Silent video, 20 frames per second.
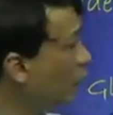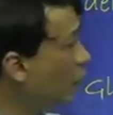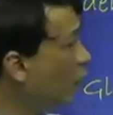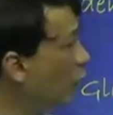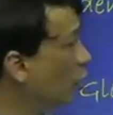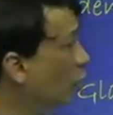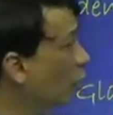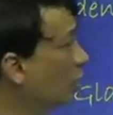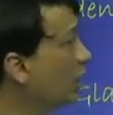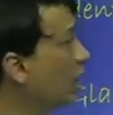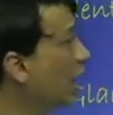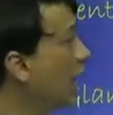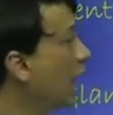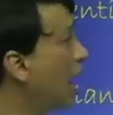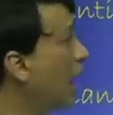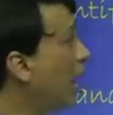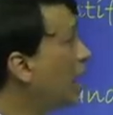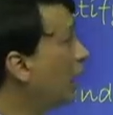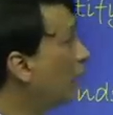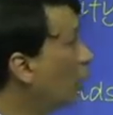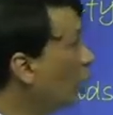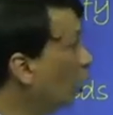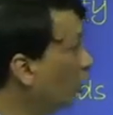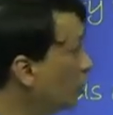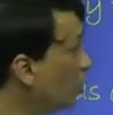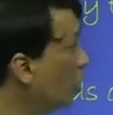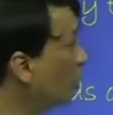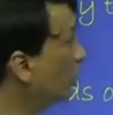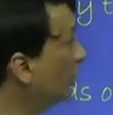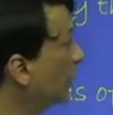of Moll are
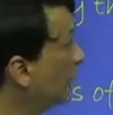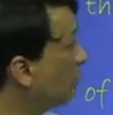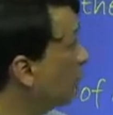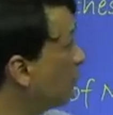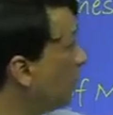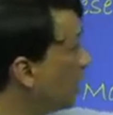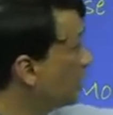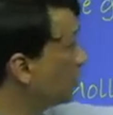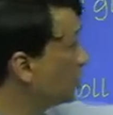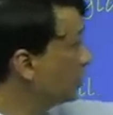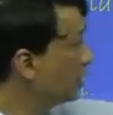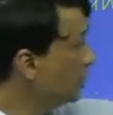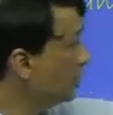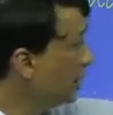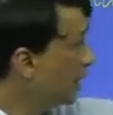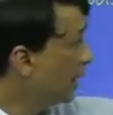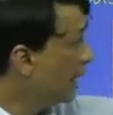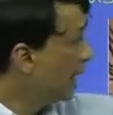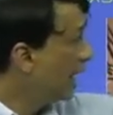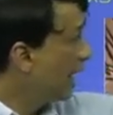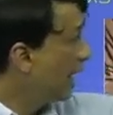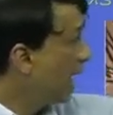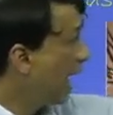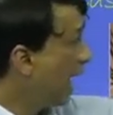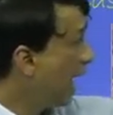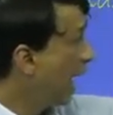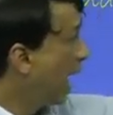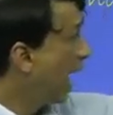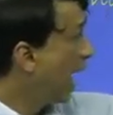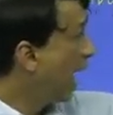also on the lid margin.
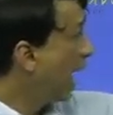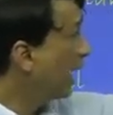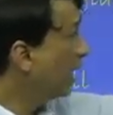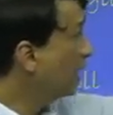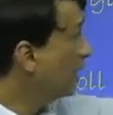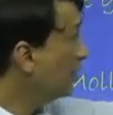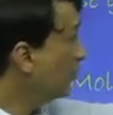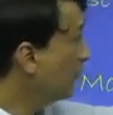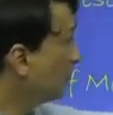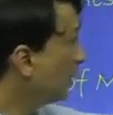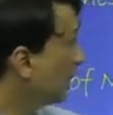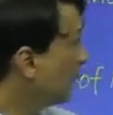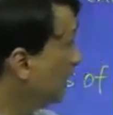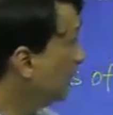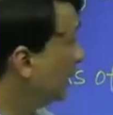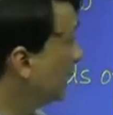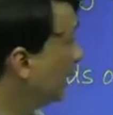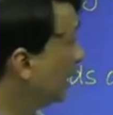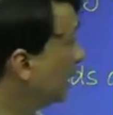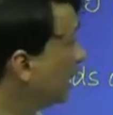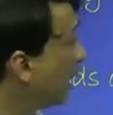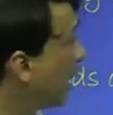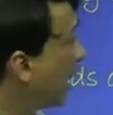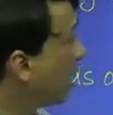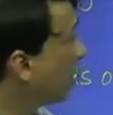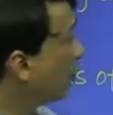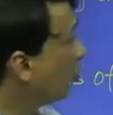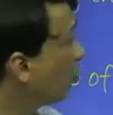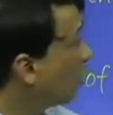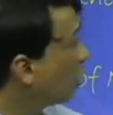And they
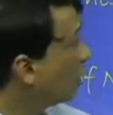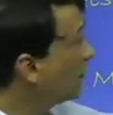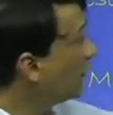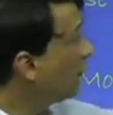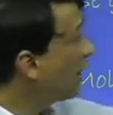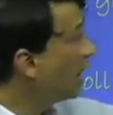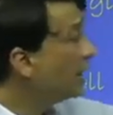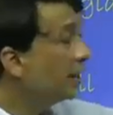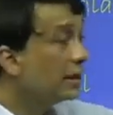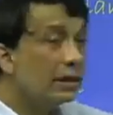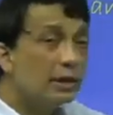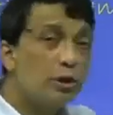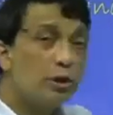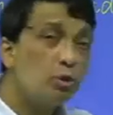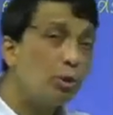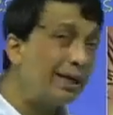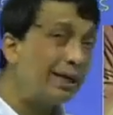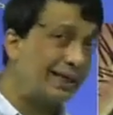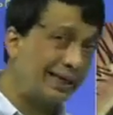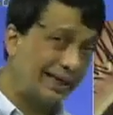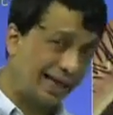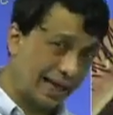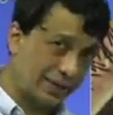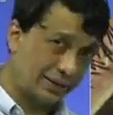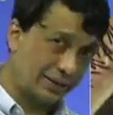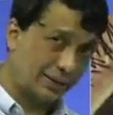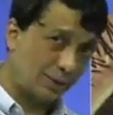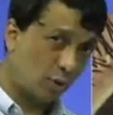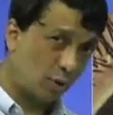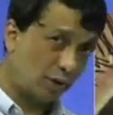are modified sweat
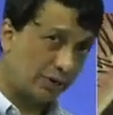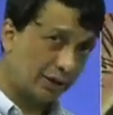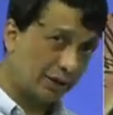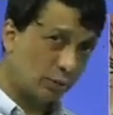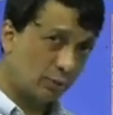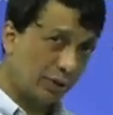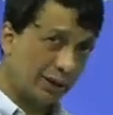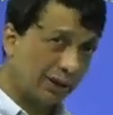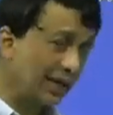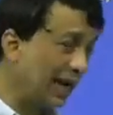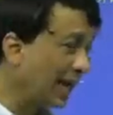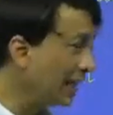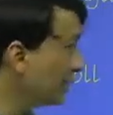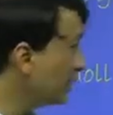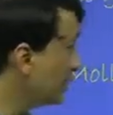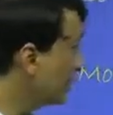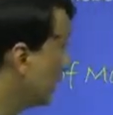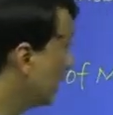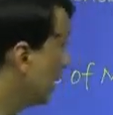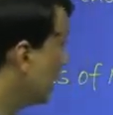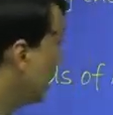glands. They're modified sweat glands.